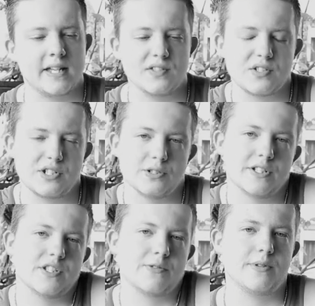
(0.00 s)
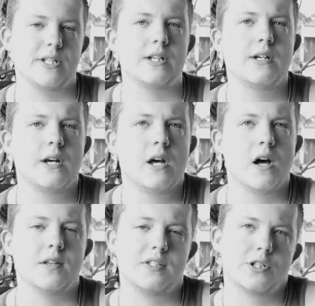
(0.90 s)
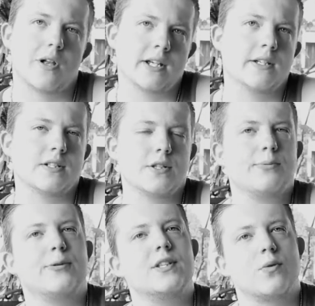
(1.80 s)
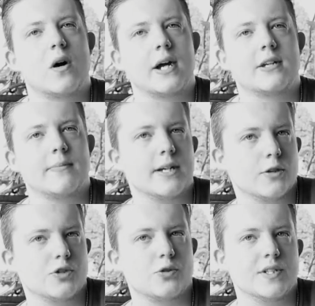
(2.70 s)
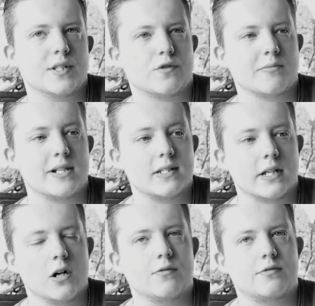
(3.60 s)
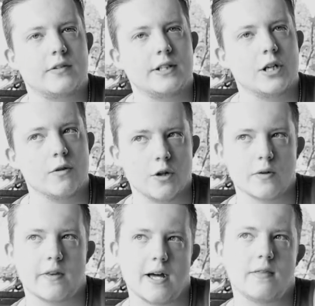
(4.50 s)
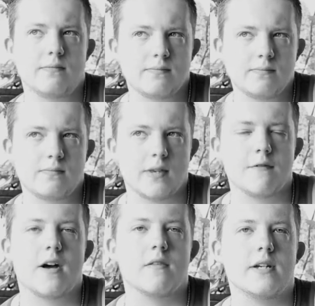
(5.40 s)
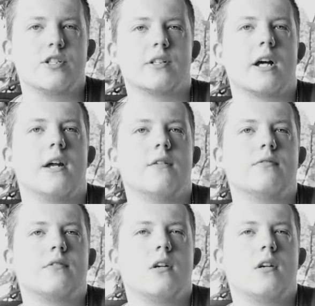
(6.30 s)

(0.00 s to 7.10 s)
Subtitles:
instilled into me until I could get to the point to where I could make those choices for myself. And that foundation kind of